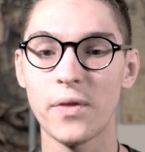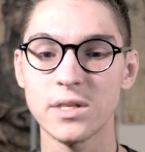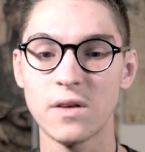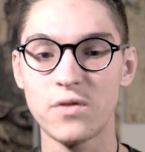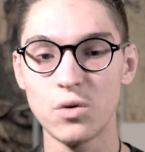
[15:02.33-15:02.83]

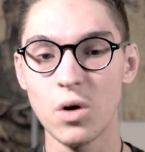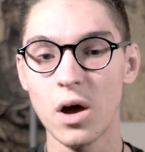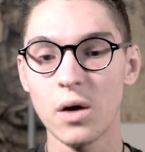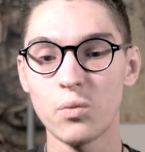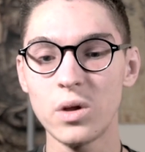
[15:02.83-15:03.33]
this, if you
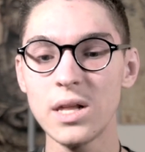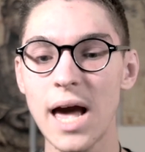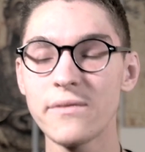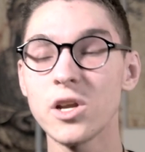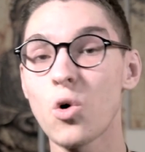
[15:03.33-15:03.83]
really
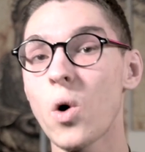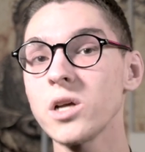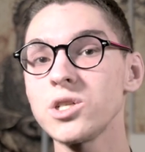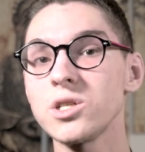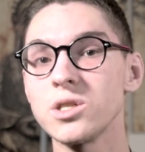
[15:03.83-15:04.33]
have any
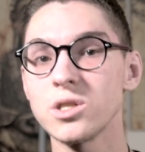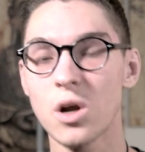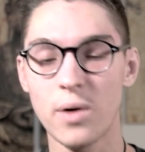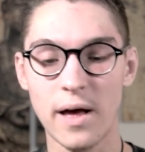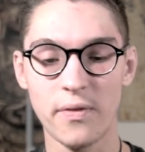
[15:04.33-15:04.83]
questions
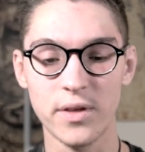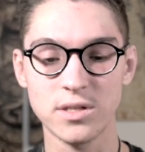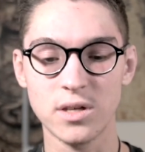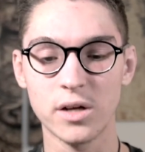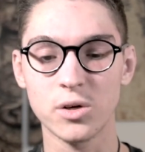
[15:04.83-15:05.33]
around
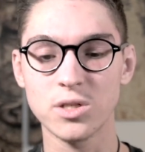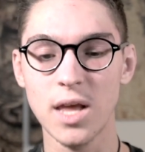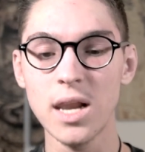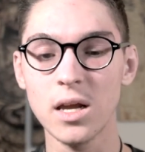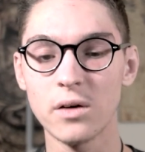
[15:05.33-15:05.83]
this
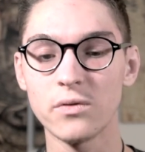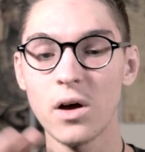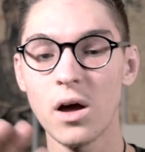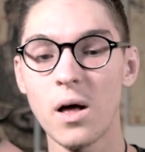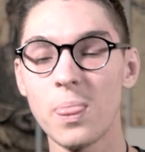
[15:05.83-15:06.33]
understanding of
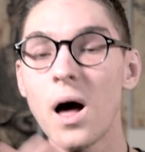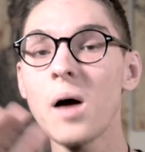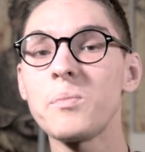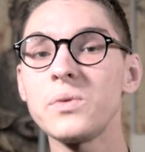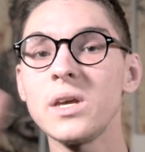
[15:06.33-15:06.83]

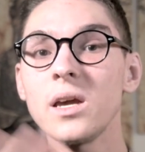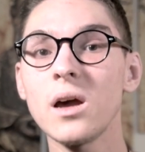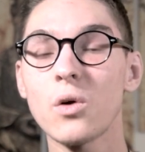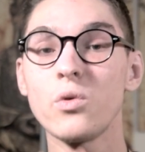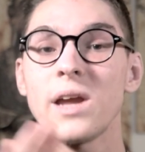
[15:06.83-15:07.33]
not
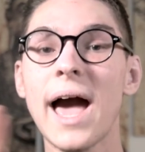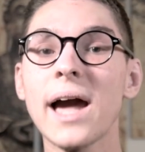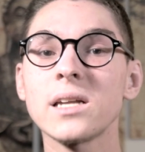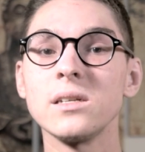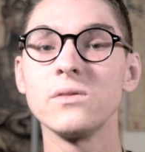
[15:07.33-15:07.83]
being
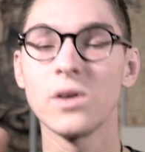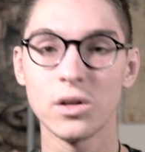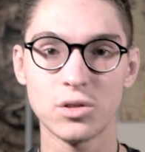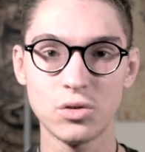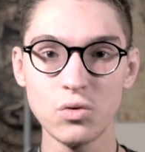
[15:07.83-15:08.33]
reactive
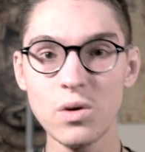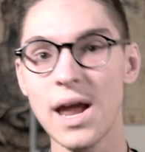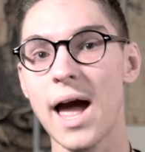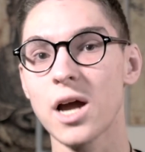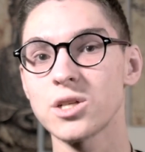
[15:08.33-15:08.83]
to
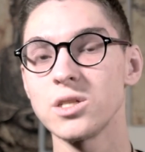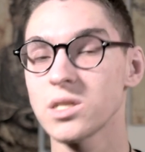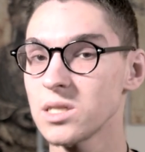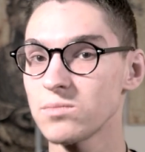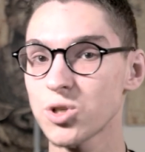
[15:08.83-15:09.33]
reactions,
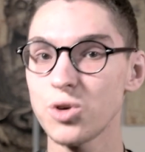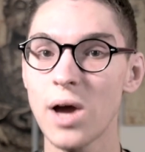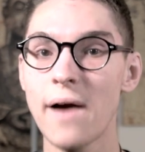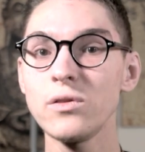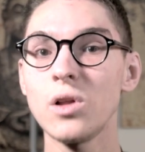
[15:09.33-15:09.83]
because I'm sure you
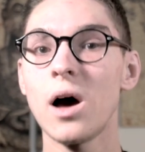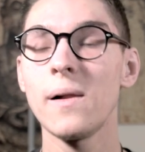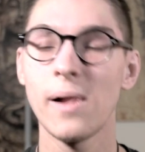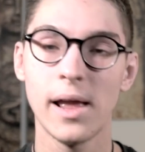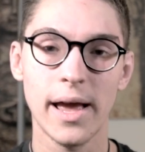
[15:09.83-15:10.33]
have a
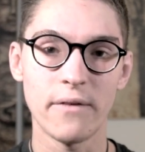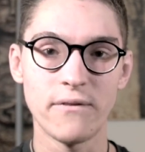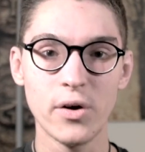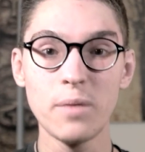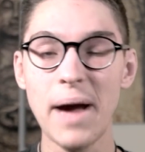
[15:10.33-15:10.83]
lot.
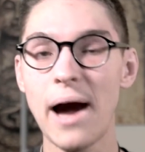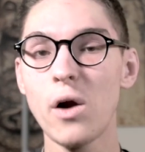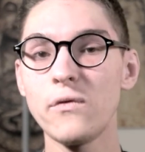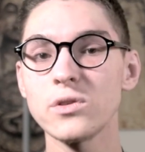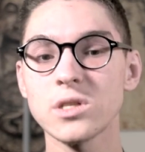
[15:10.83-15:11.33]
Very
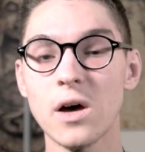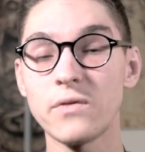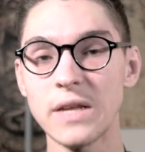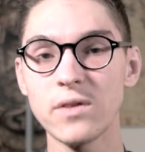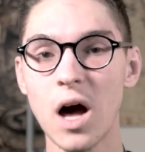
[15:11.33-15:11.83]
powerful stuff.
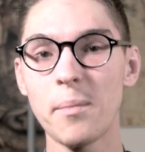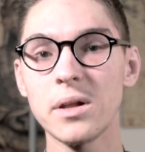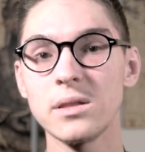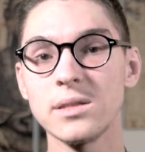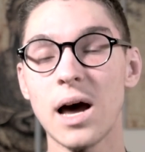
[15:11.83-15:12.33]
Leave a
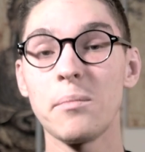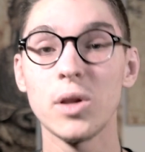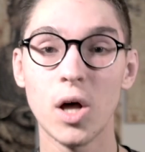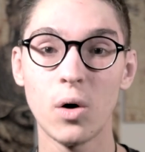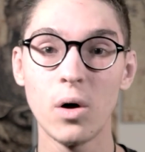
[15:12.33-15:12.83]
comment down
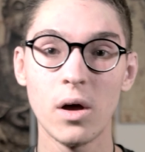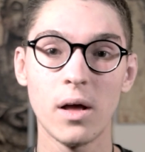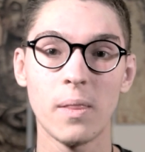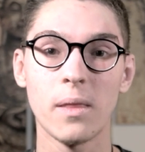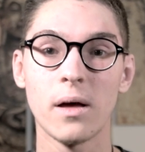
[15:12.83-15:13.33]
below
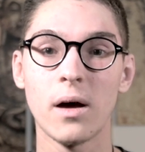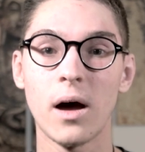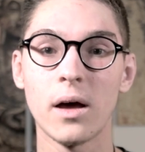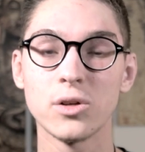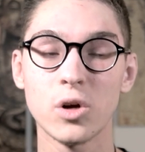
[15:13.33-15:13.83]

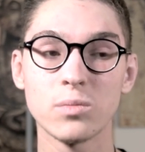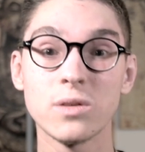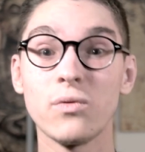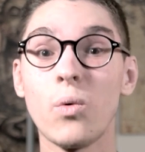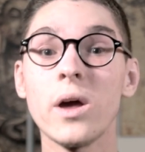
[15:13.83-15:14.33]
in terms
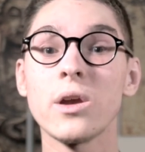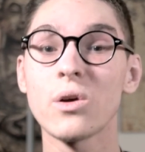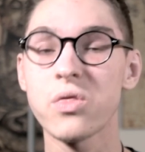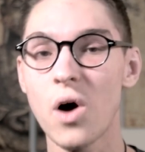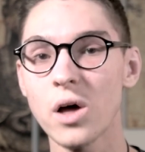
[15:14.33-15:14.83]
of what your
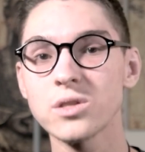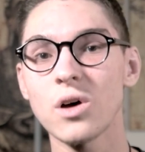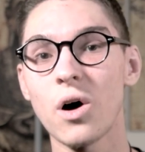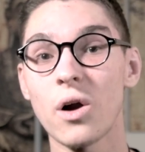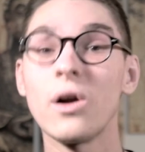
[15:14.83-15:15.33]
thoughts
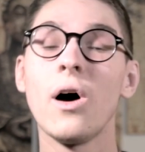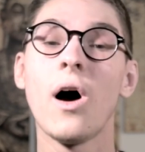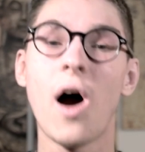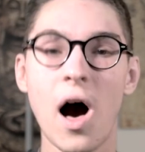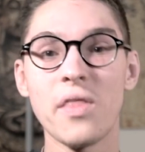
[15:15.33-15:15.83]
are
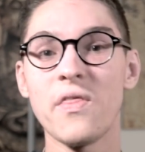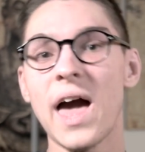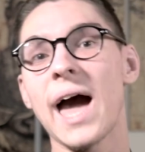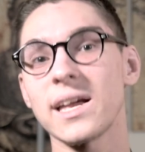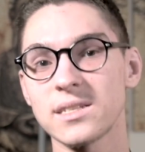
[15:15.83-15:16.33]
on
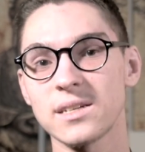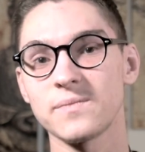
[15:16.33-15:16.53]
that.